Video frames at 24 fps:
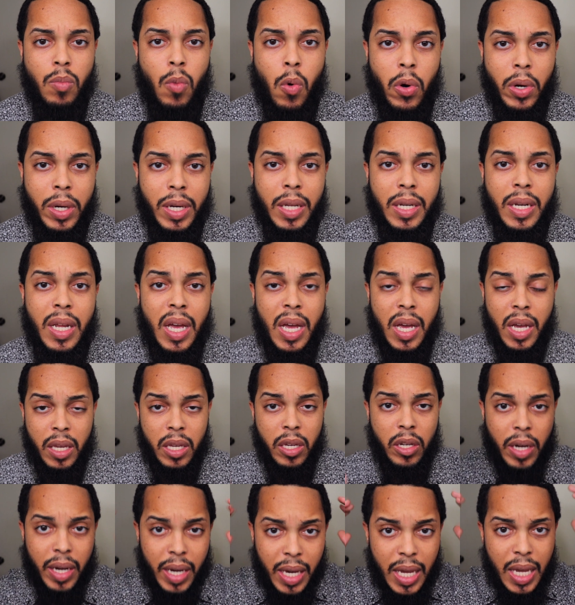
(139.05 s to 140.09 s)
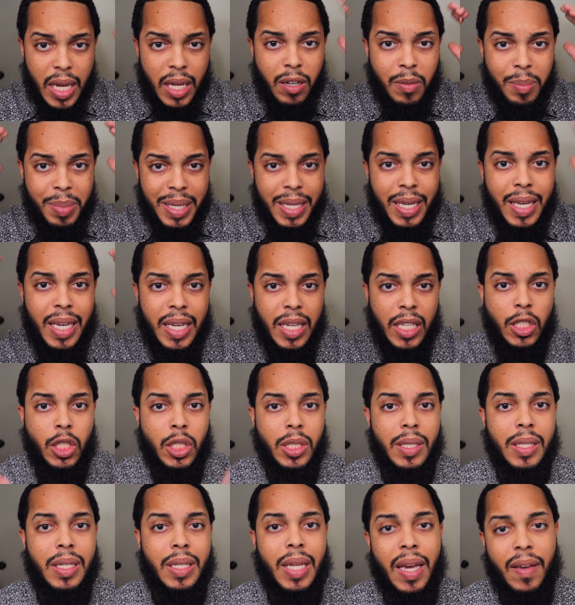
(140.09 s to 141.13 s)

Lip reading: morning, your head will be itching.